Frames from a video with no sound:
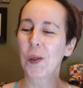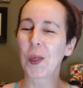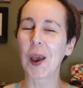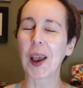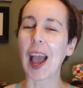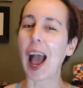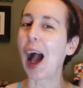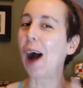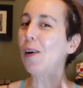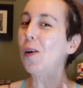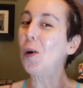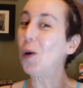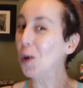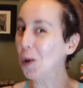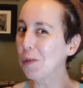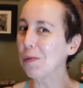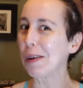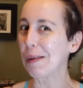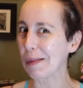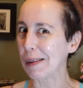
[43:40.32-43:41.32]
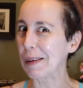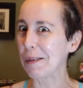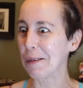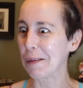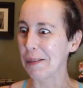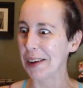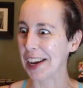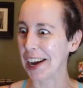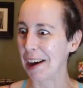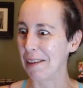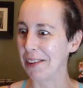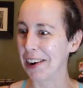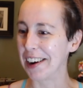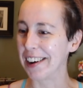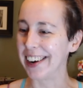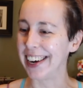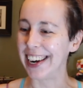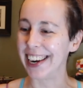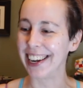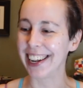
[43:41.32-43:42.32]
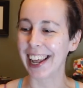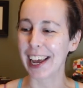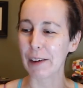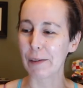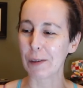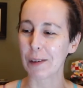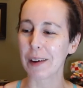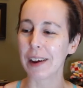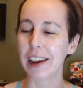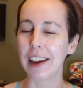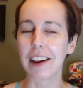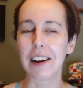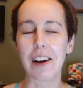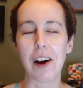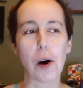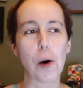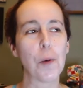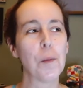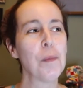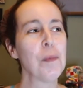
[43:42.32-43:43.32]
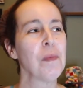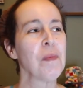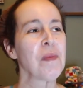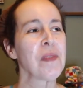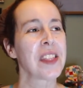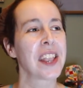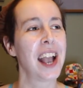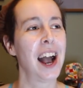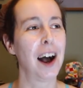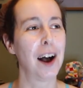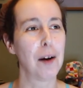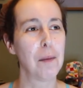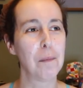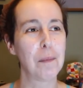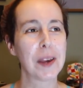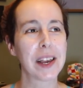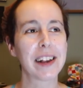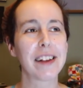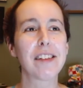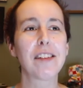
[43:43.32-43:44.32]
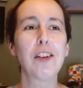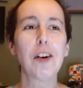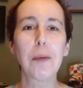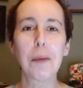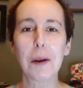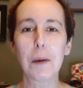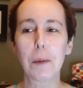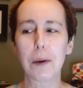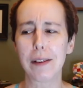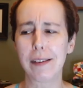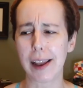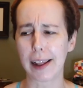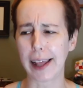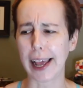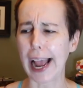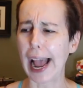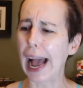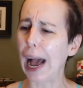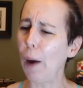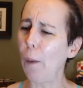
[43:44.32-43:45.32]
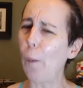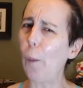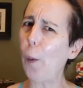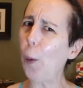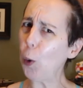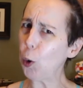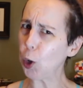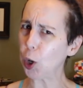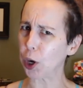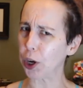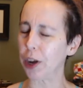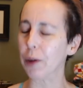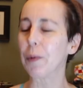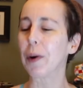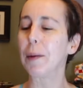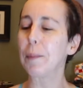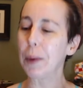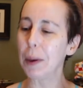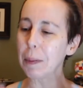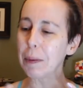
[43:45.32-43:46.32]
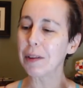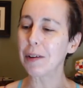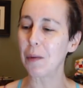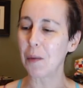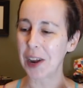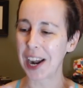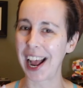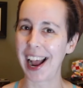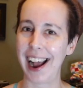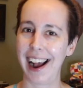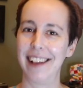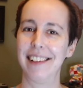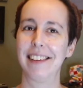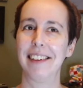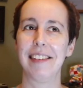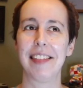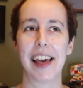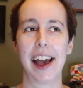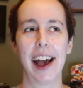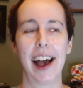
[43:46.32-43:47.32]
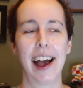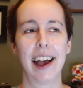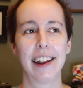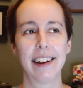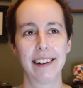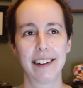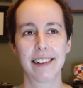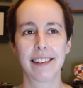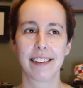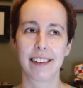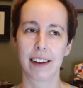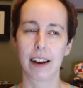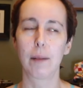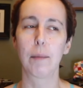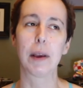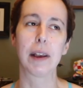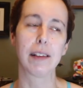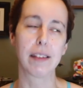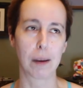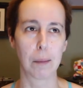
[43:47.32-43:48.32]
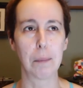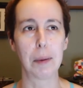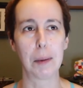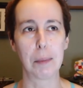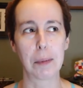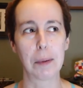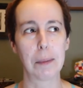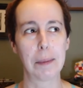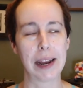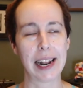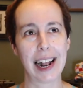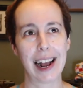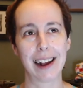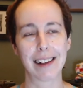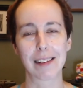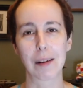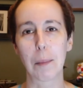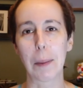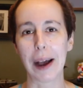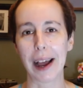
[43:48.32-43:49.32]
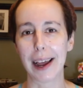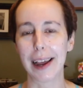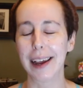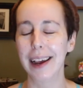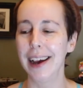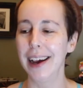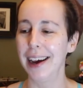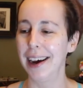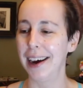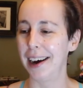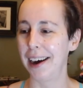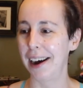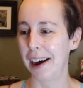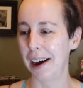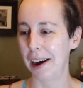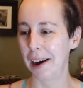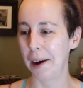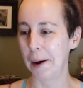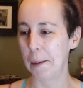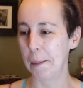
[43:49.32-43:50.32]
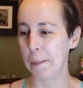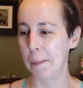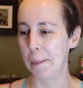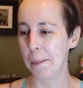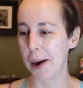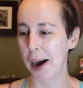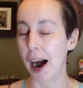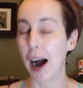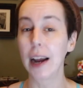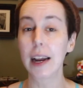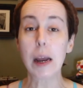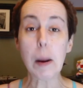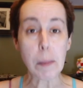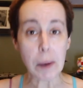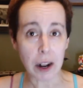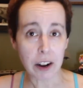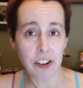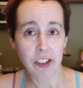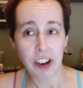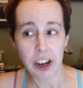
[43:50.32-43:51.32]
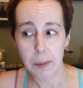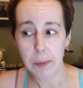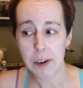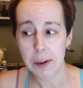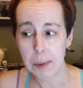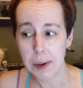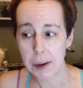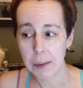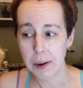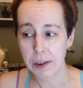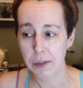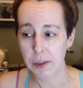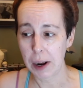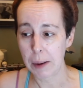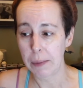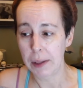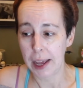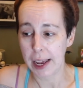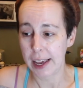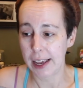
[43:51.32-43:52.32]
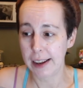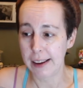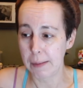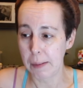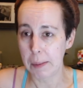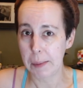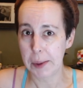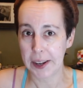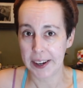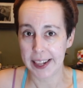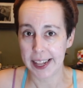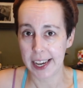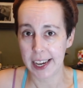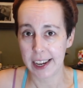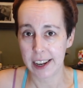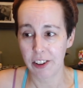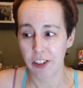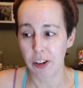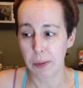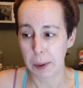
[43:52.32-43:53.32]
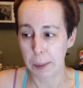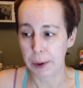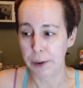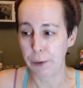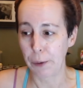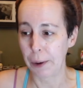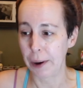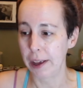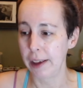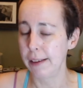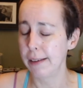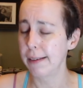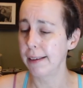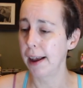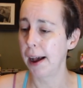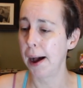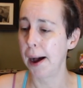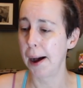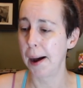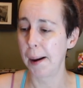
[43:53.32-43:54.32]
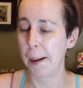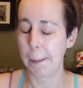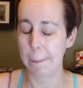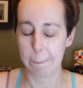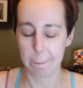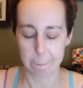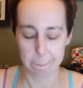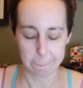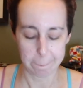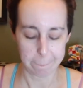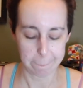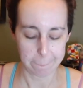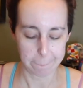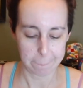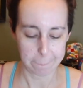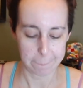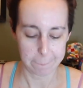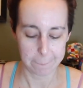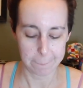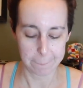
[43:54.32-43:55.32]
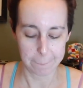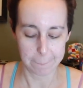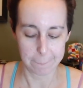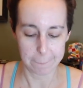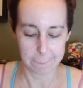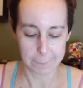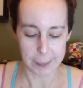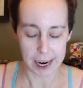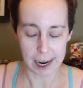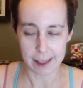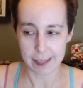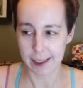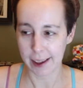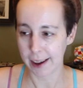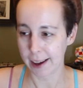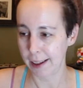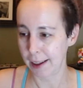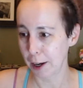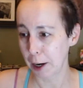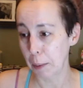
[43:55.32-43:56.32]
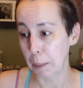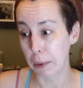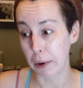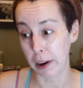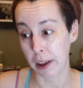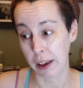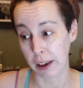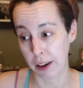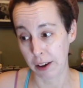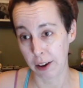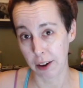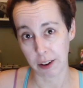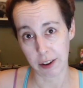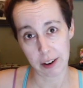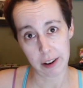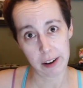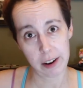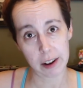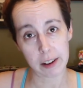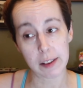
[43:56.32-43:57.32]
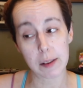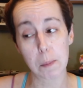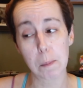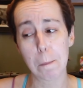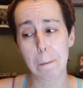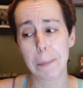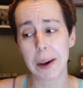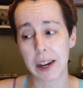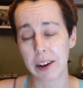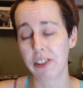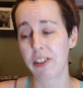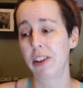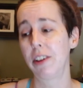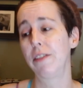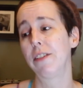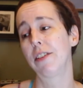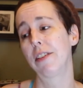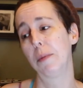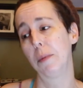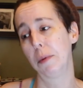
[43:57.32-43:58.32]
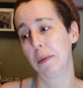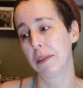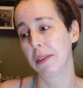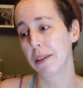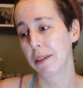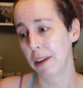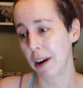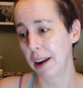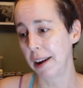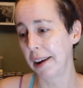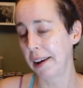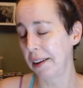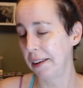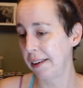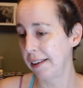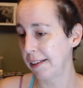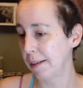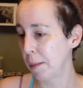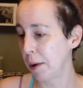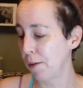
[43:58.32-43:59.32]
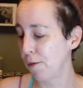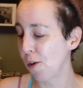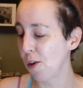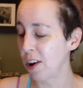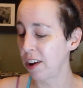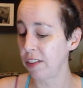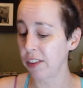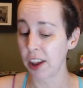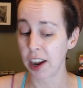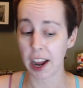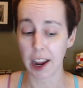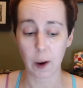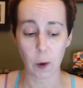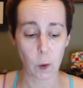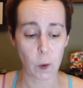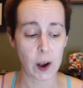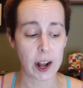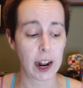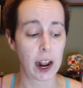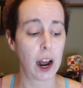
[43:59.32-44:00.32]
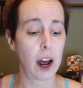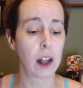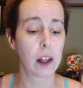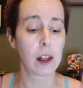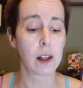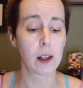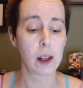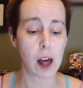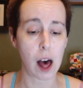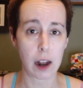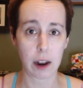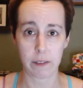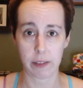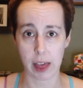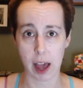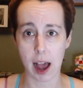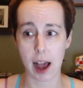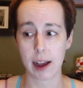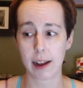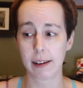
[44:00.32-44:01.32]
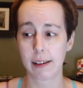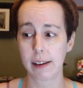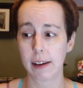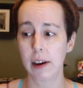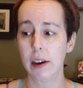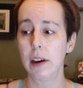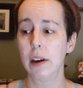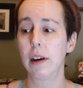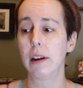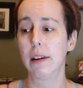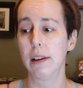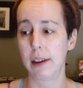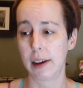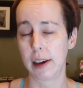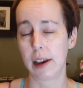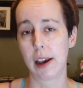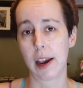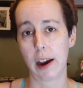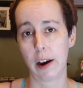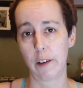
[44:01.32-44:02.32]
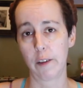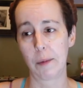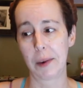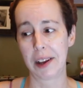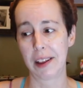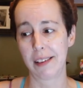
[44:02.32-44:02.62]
like how old we were when we got married, like, you know, because nobody wants to, like, how old are you? Right? People don't want to ask you that. I mean, some people might ask, but I am not ashamed to be in my, like, to be middle-aged, to be in my 40s. I think I look pretty good, especially for someone with a chronic illness in my 40s, and I credit a lot of that to taking care of